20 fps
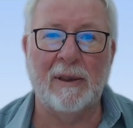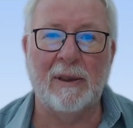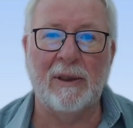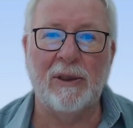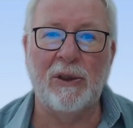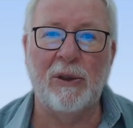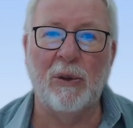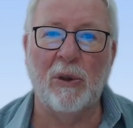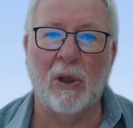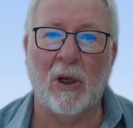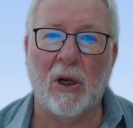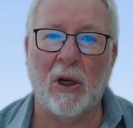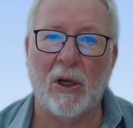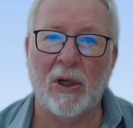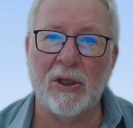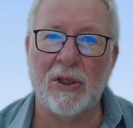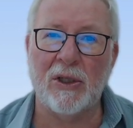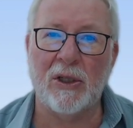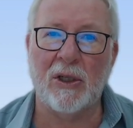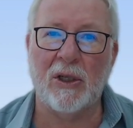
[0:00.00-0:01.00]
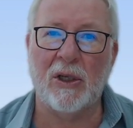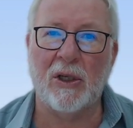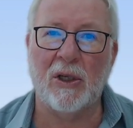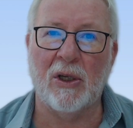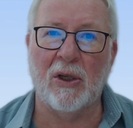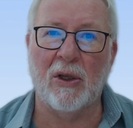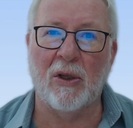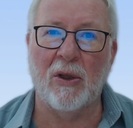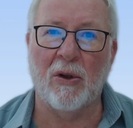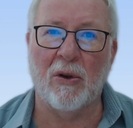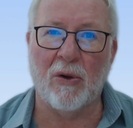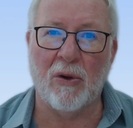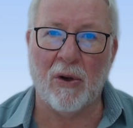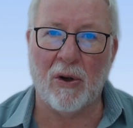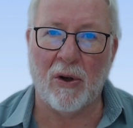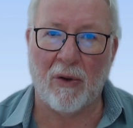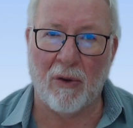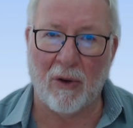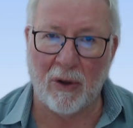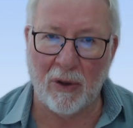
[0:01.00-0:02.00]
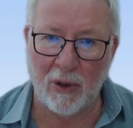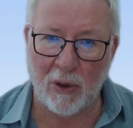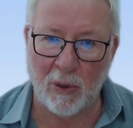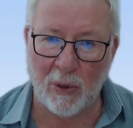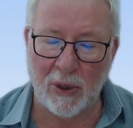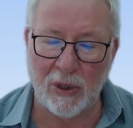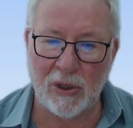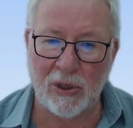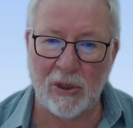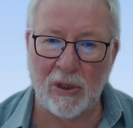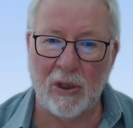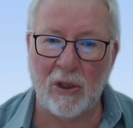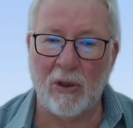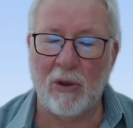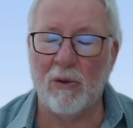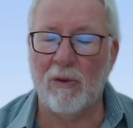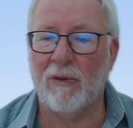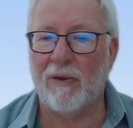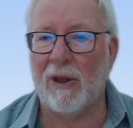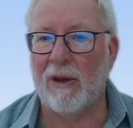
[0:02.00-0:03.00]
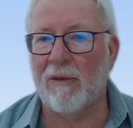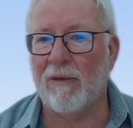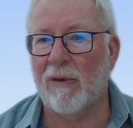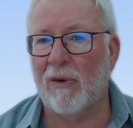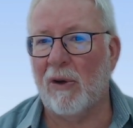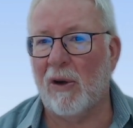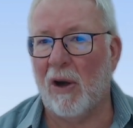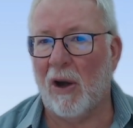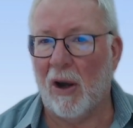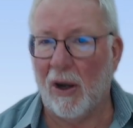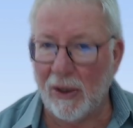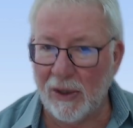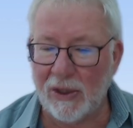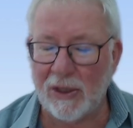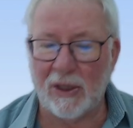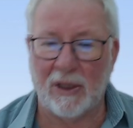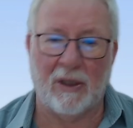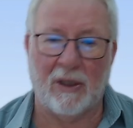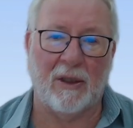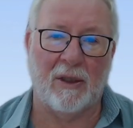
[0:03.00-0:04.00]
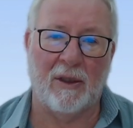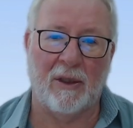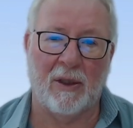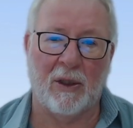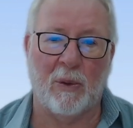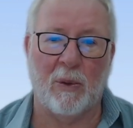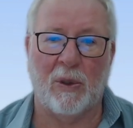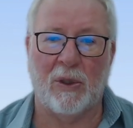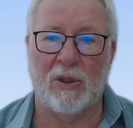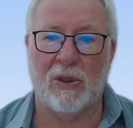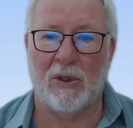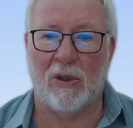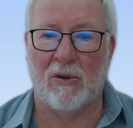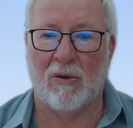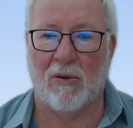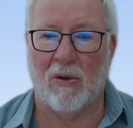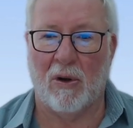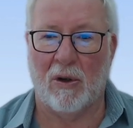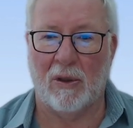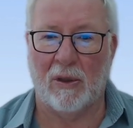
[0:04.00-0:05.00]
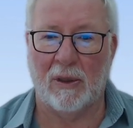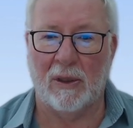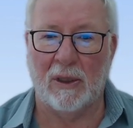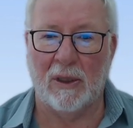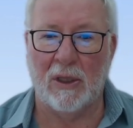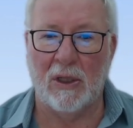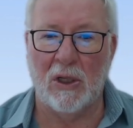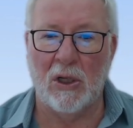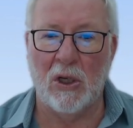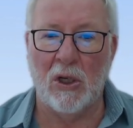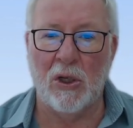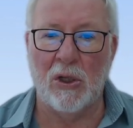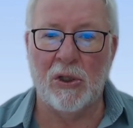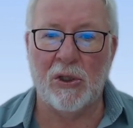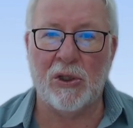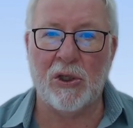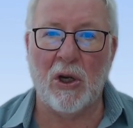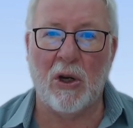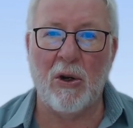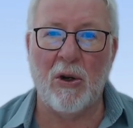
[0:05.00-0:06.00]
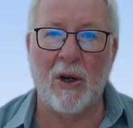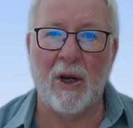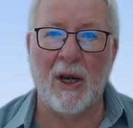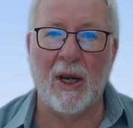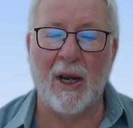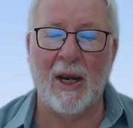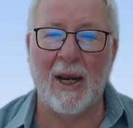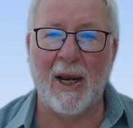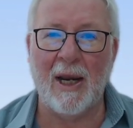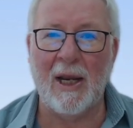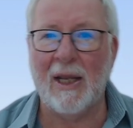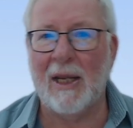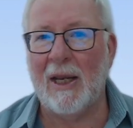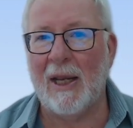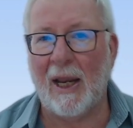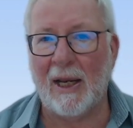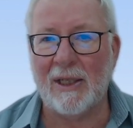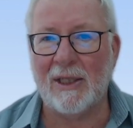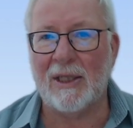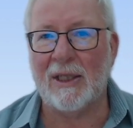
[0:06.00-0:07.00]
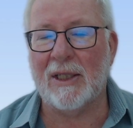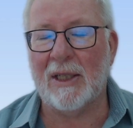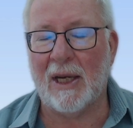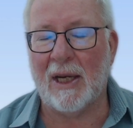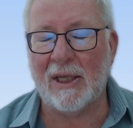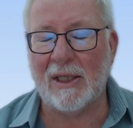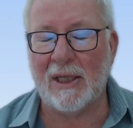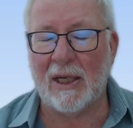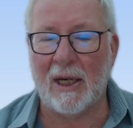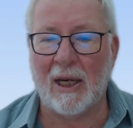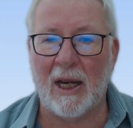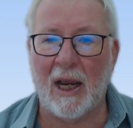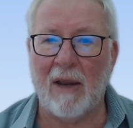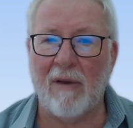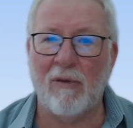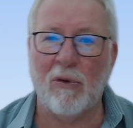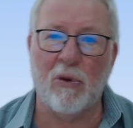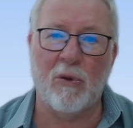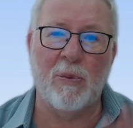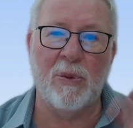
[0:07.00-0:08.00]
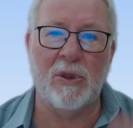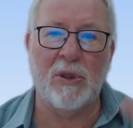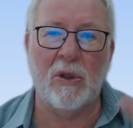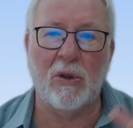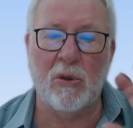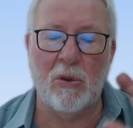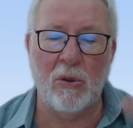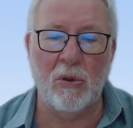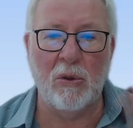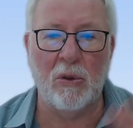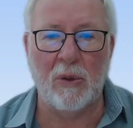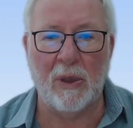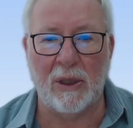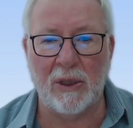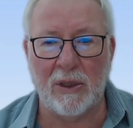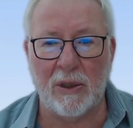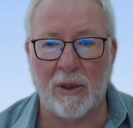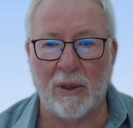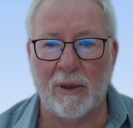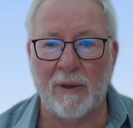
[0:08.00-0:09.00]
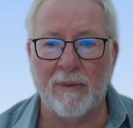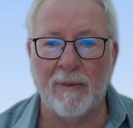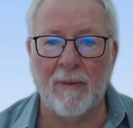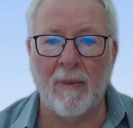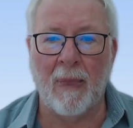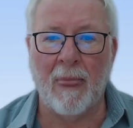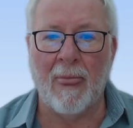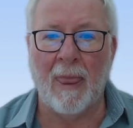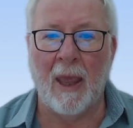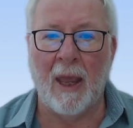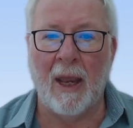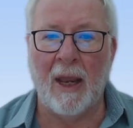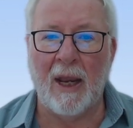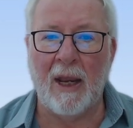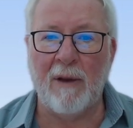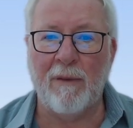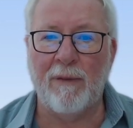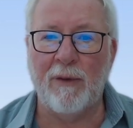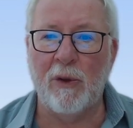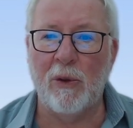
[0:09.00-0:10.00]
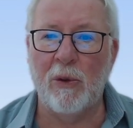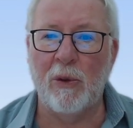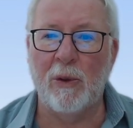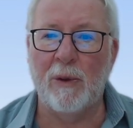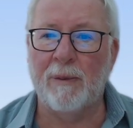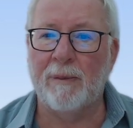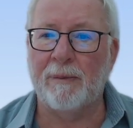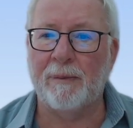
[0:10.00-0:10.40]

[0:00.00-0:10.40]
you'll ask the wrong question and you'll therefore answer the question wrong. So in the exercise that I gave you with Mr. Dudu and so on, if you